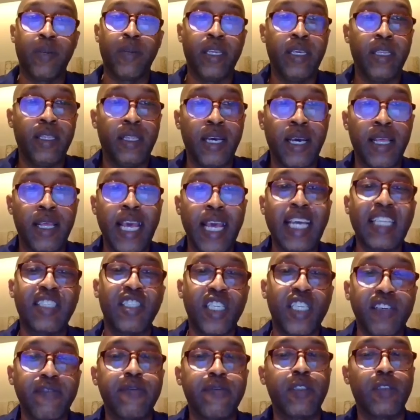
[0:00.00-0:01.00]
the
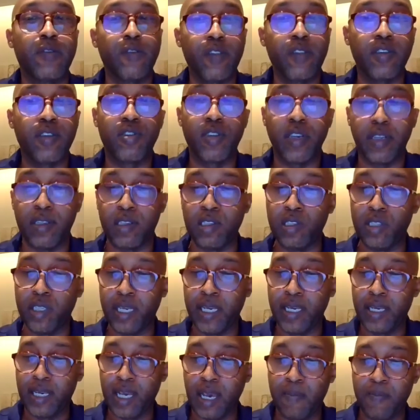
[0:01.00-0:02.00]
achievement of the
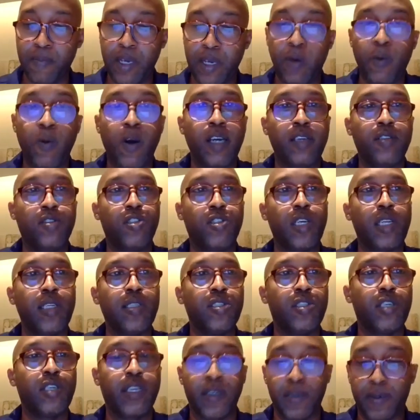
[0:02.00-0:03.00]
strategy can be quite
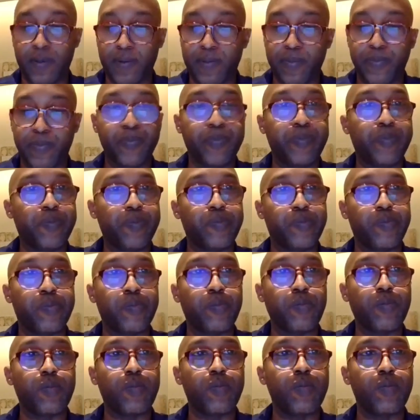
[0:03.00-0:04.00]
challenging.
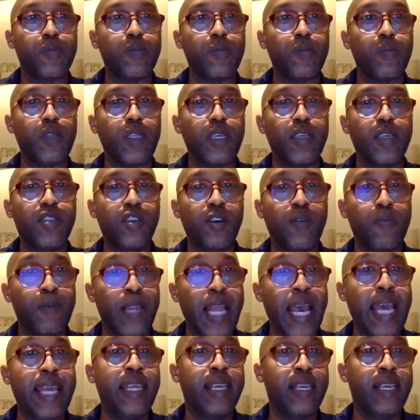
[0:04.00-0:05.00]
So
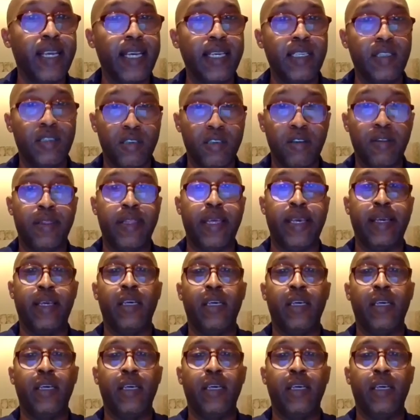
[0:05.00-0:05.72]
planning is a good thing.